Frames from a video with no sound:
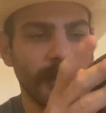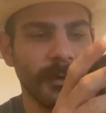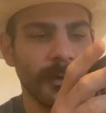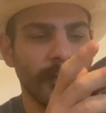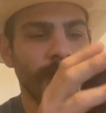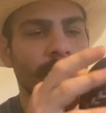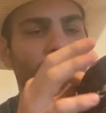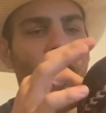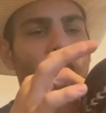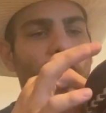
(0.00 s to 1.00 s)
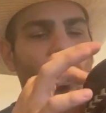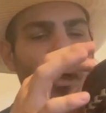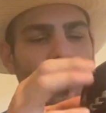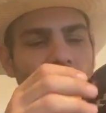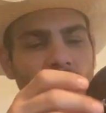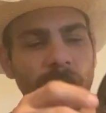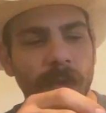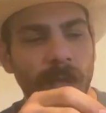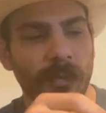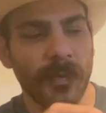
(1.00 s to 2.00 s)
The
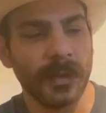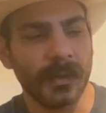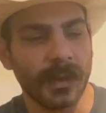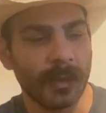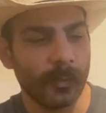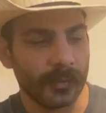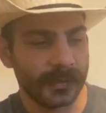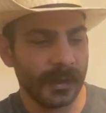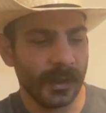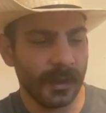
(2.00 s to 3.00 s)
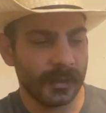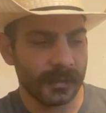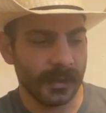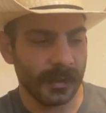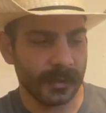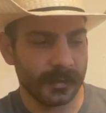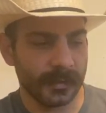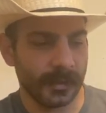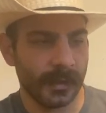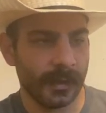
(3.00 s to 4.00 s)
thing that I will say is this:
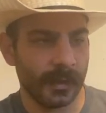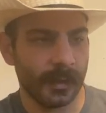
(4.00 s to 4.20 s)
it